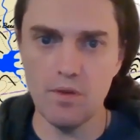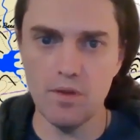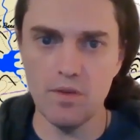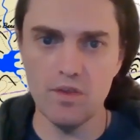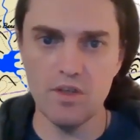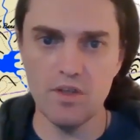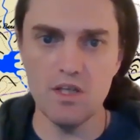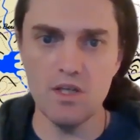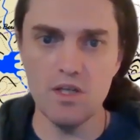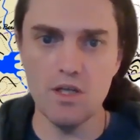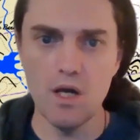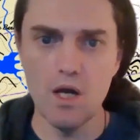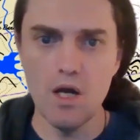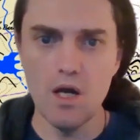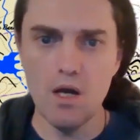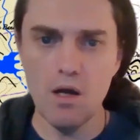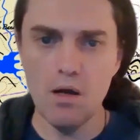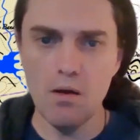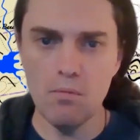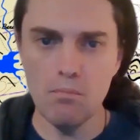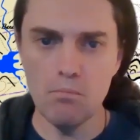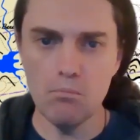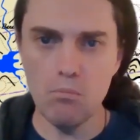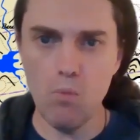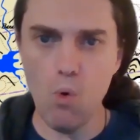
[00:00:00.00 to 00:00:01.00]
The
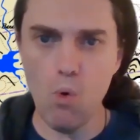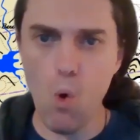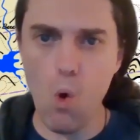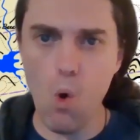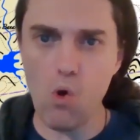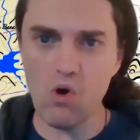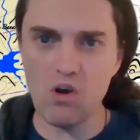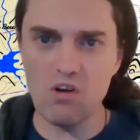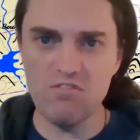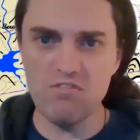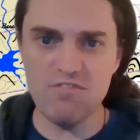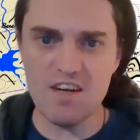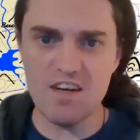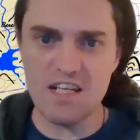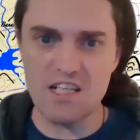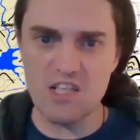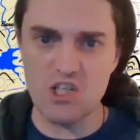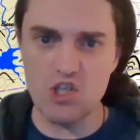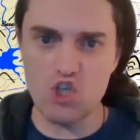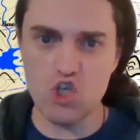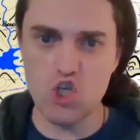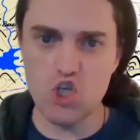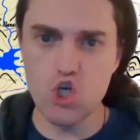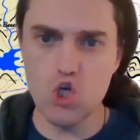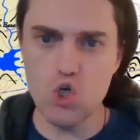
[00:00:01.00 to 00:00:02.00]
Morg Van
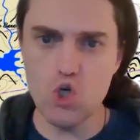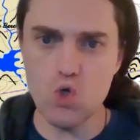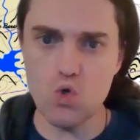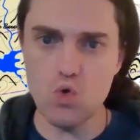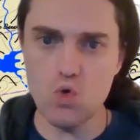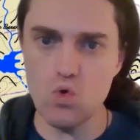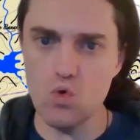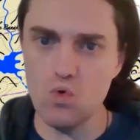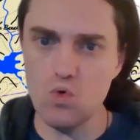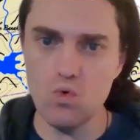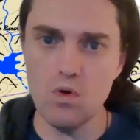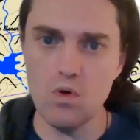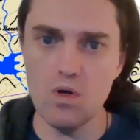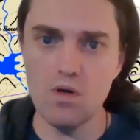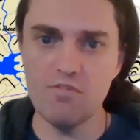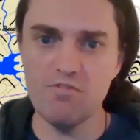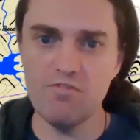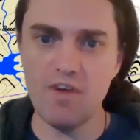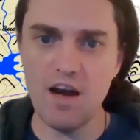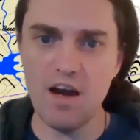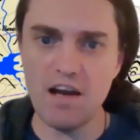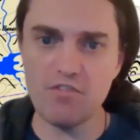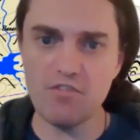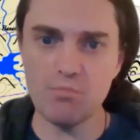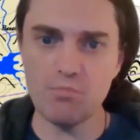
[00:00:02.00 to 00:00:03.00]
Chu,
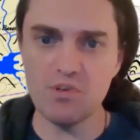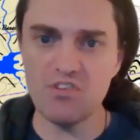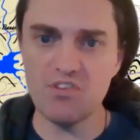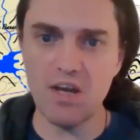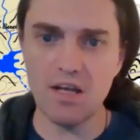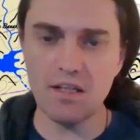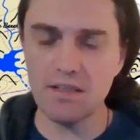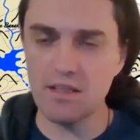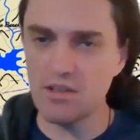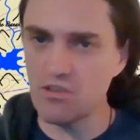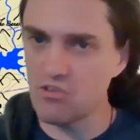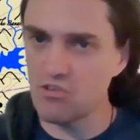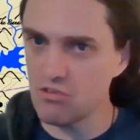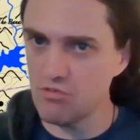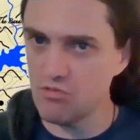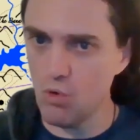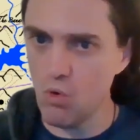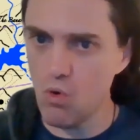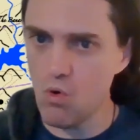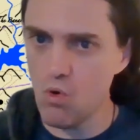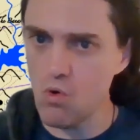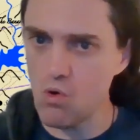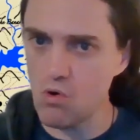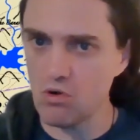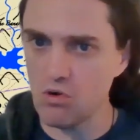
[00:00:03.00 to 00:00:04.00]
5 battalions of
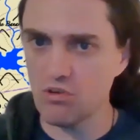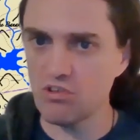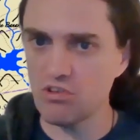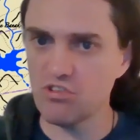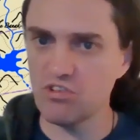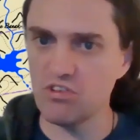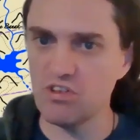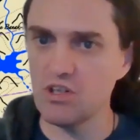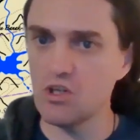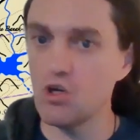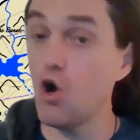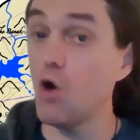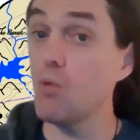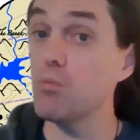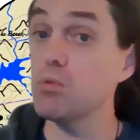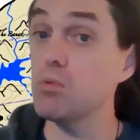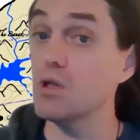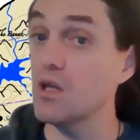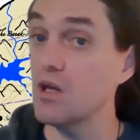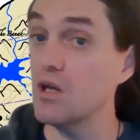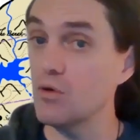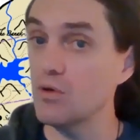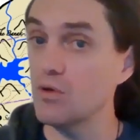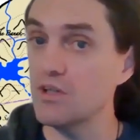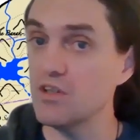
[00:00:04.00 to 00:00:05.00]
orcs and
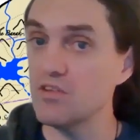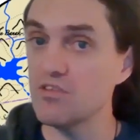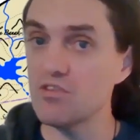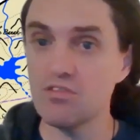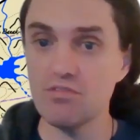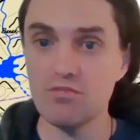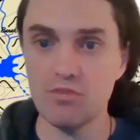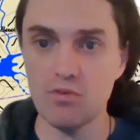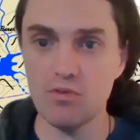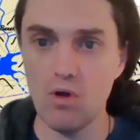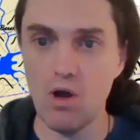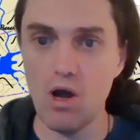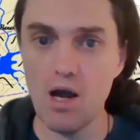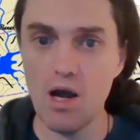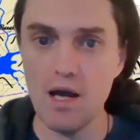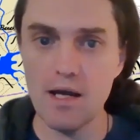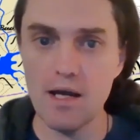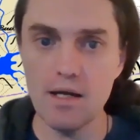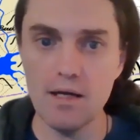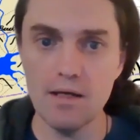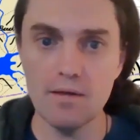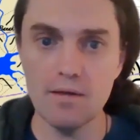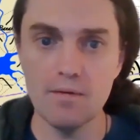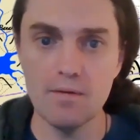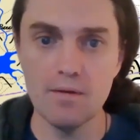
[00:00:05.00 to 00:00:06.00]
goblinoids for hire.
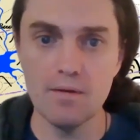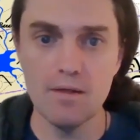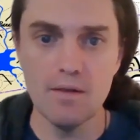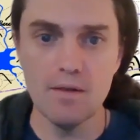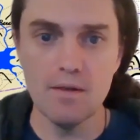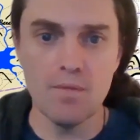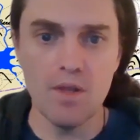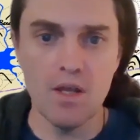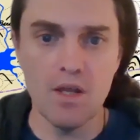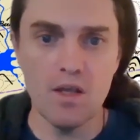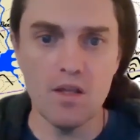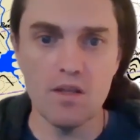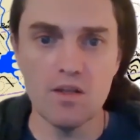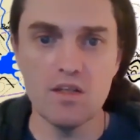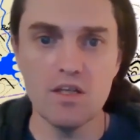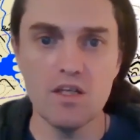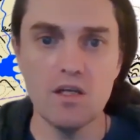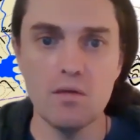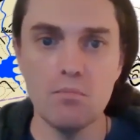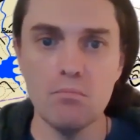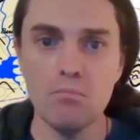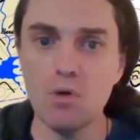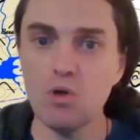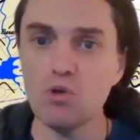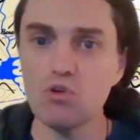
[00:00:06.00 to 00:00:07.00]

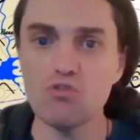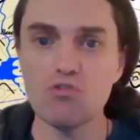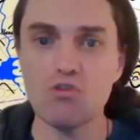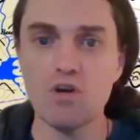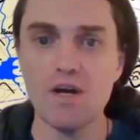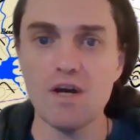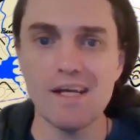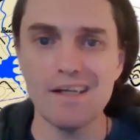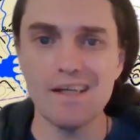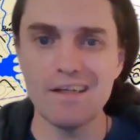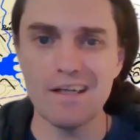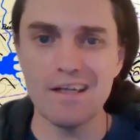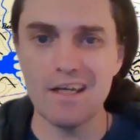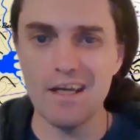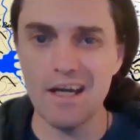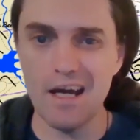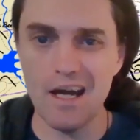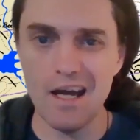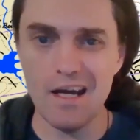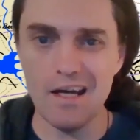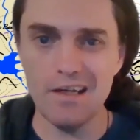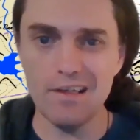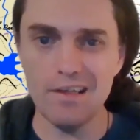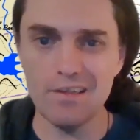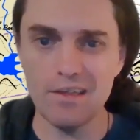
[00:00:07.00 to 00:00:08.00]
The Muldrayan
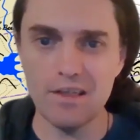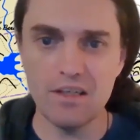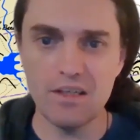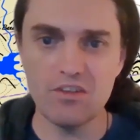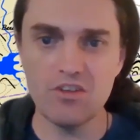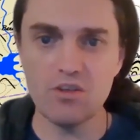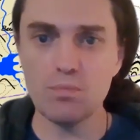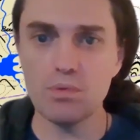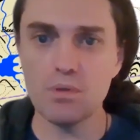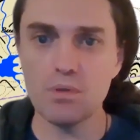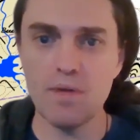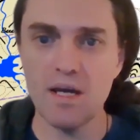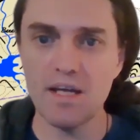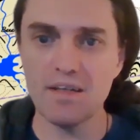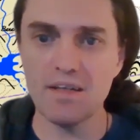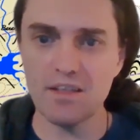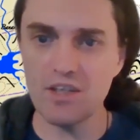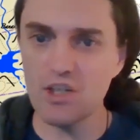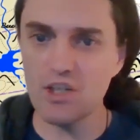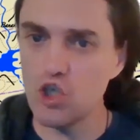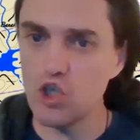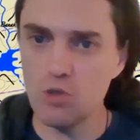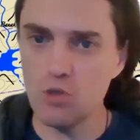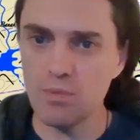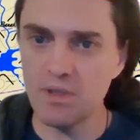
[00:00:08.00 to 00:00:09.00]
Guard, a diplomatic
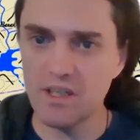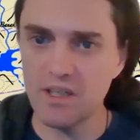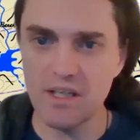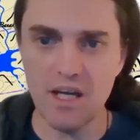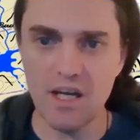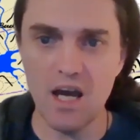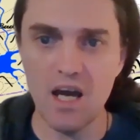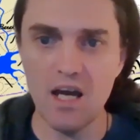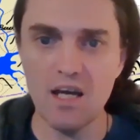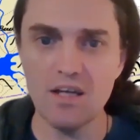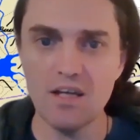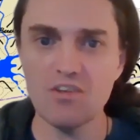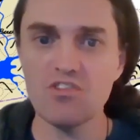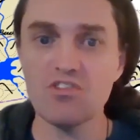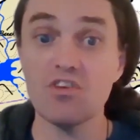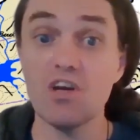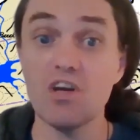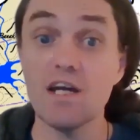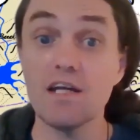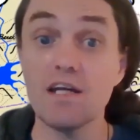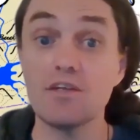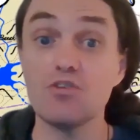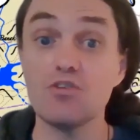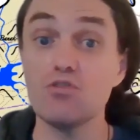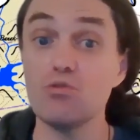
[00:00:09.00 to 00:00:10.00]
human guard
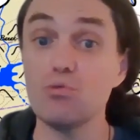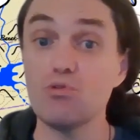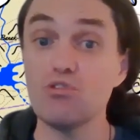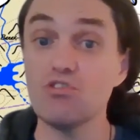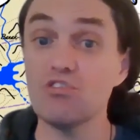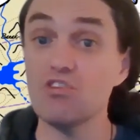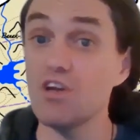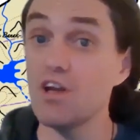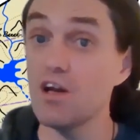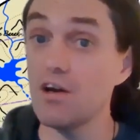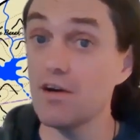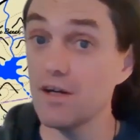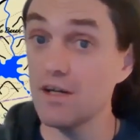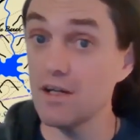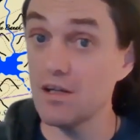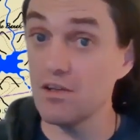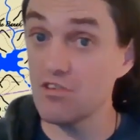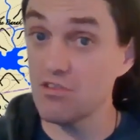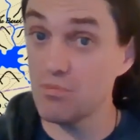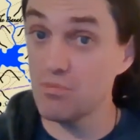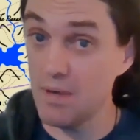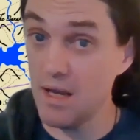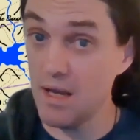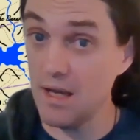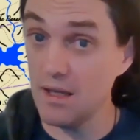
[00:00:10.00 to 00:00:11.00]
assigned to
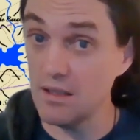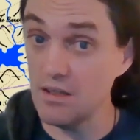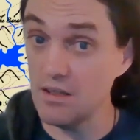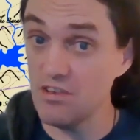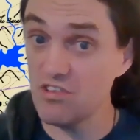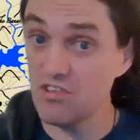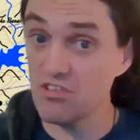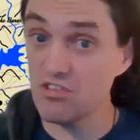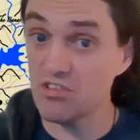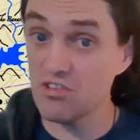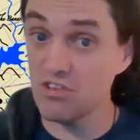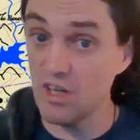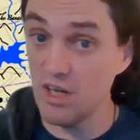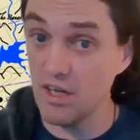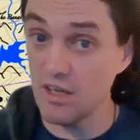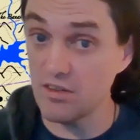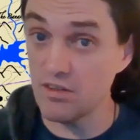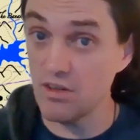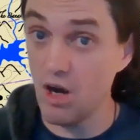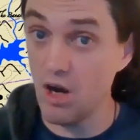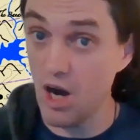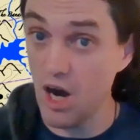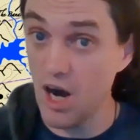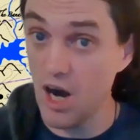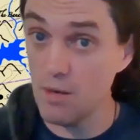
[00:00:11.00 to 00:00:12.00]
Sidarhael's palace at
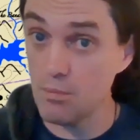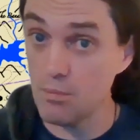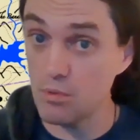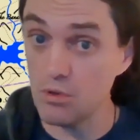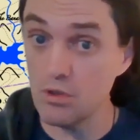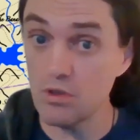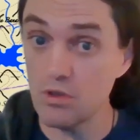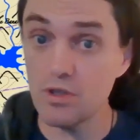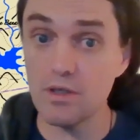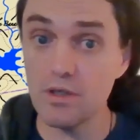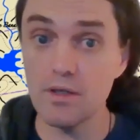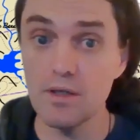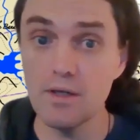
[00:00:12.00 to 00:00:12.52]
Highbrook.